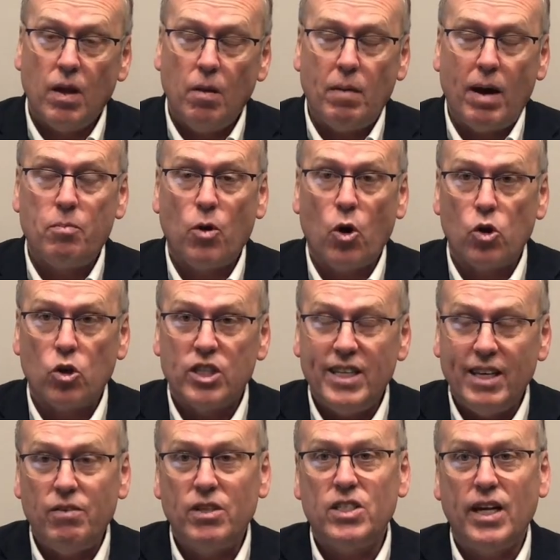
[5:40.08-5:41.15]
my
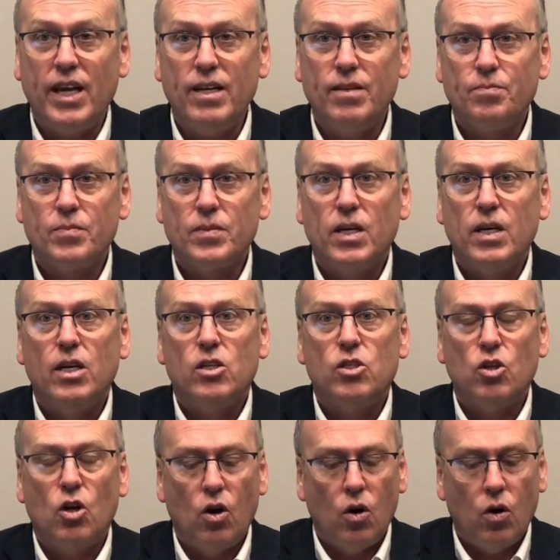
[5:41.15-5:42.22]
productivity.
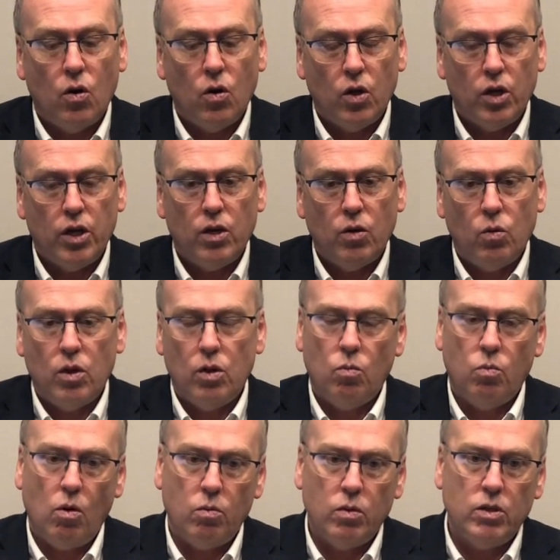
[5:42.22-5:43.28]
So
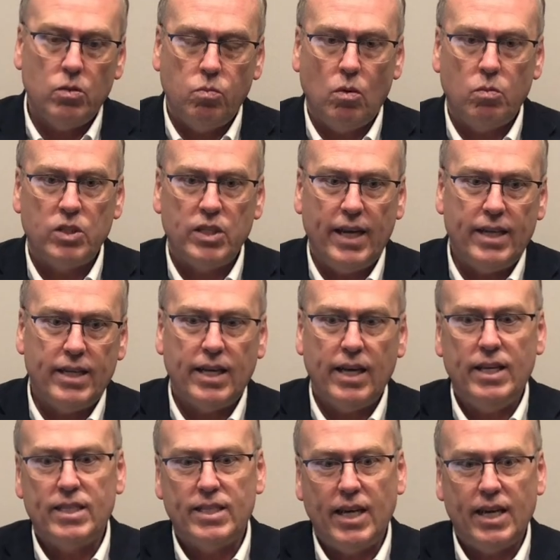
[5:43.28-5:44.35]
what we're seeing
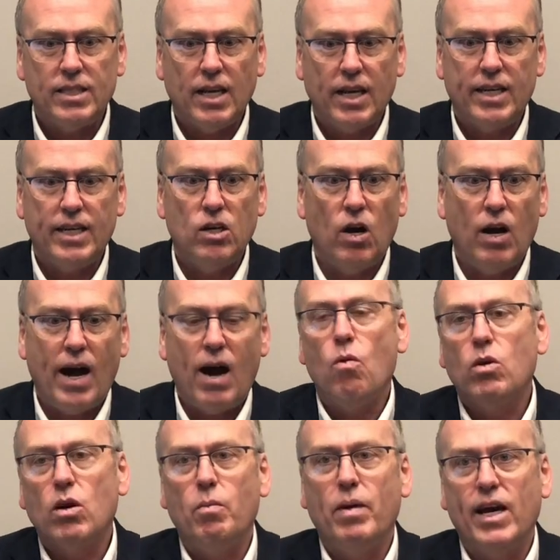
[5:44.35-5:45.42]
is things like, how
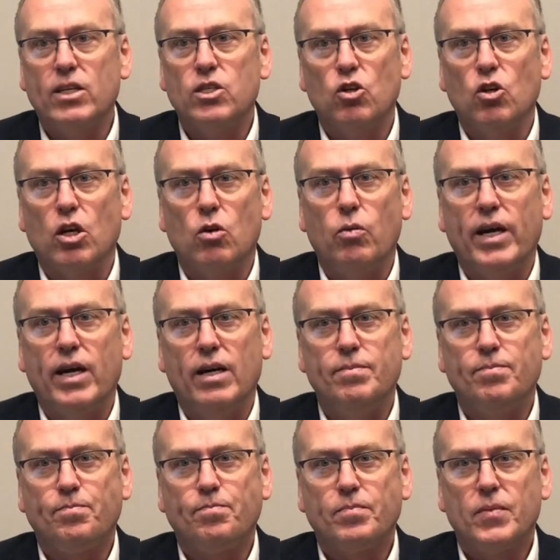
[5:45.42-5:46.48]
can we get to colour quicker?
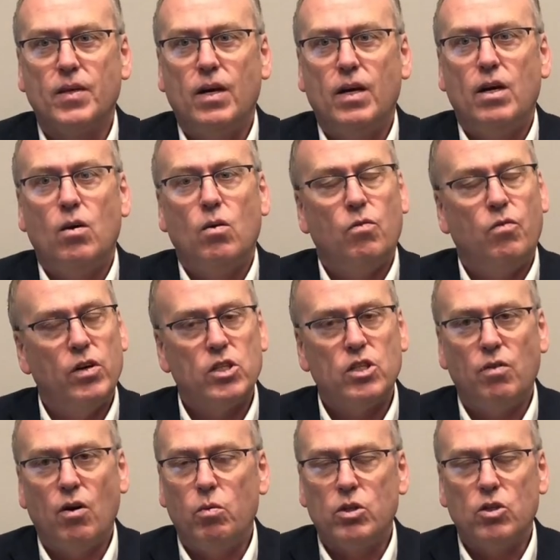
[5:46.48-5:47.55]
First
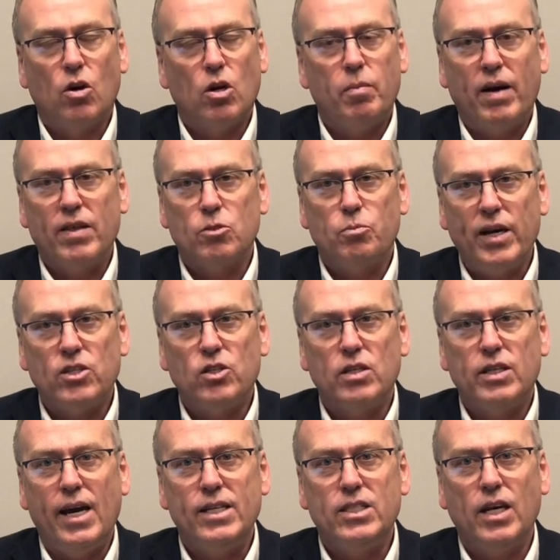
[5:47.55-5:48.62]
of all, we talk about the spectral
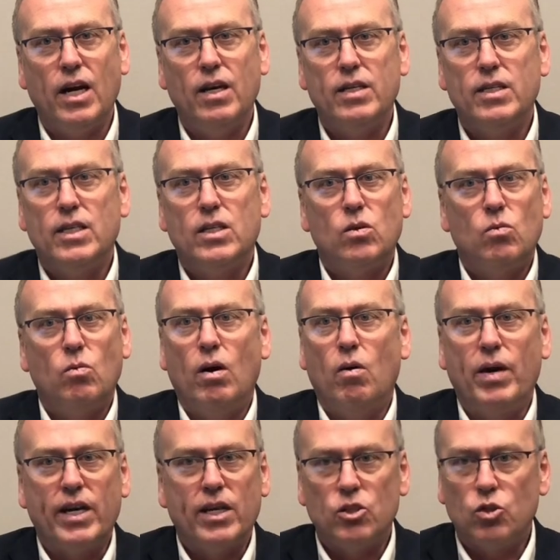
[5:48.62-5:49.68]
data. Well,
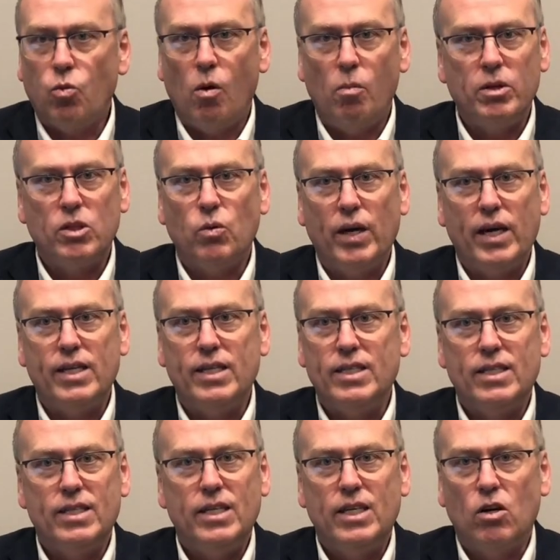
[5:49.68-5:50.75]
we can swap
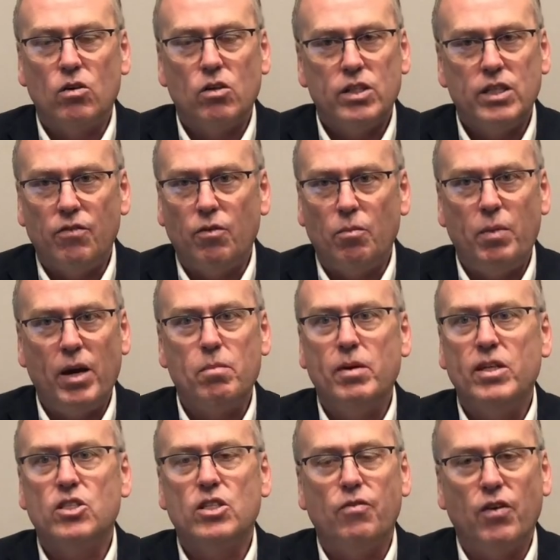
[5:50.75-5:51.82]
between, different
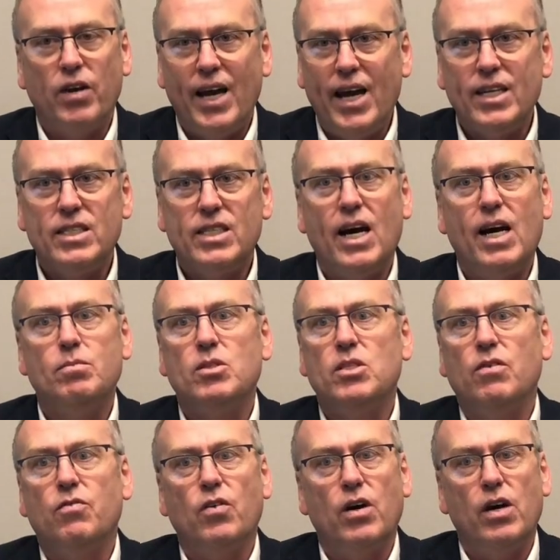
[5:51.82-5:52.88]
pigments, different ink types,
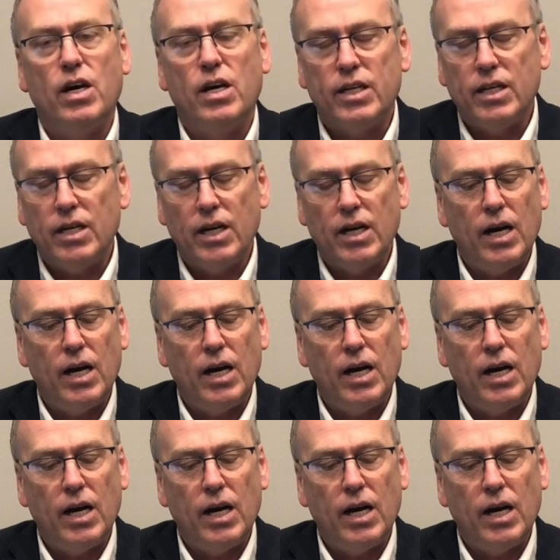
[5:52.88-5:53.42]
different